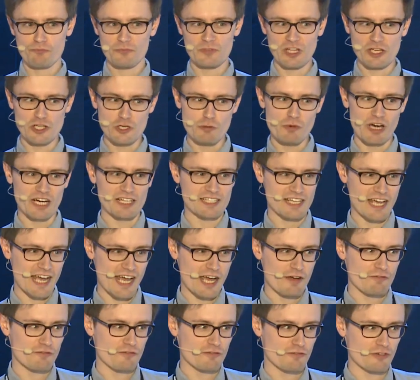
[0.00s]
that you might
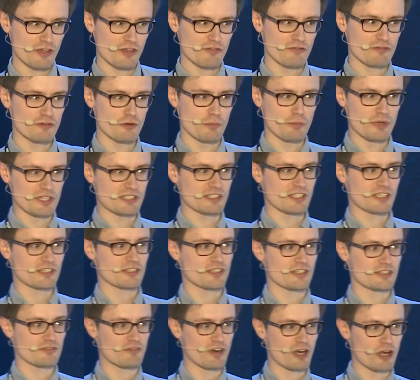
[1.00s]
have if your
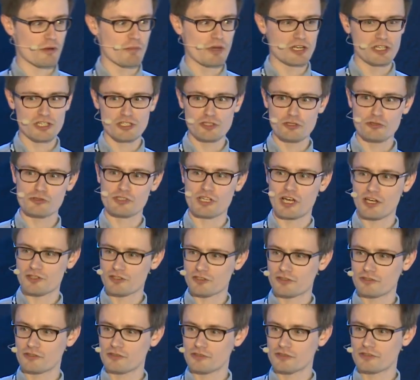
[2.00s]
business is recommending news
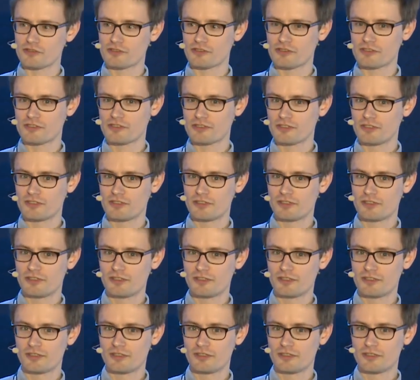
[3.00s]
articles?
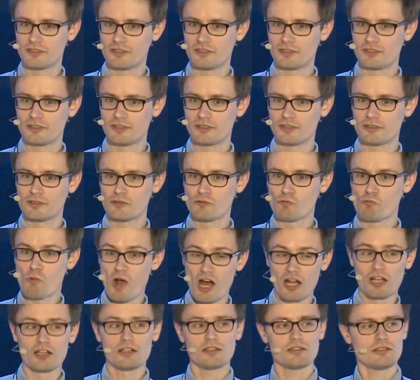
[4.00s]

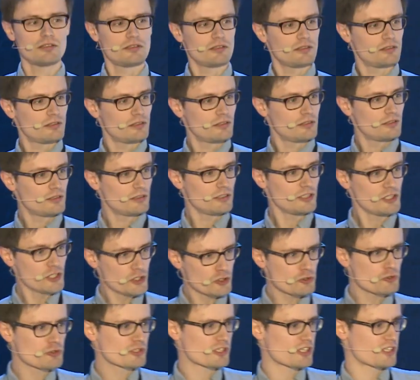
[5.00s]
Well,
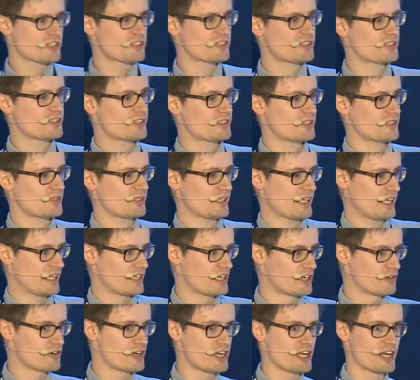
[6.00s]
news is
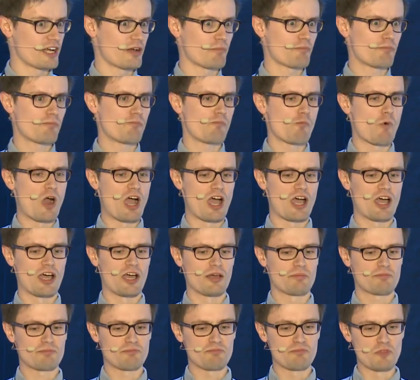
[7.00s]
an area
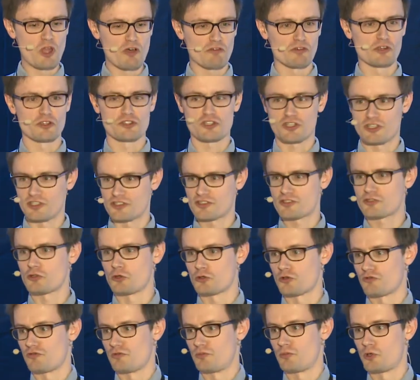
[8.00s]
where novelty is
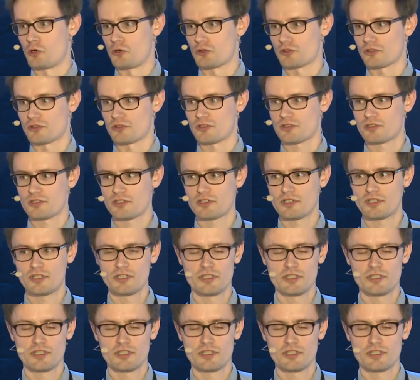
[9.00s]
sort of important.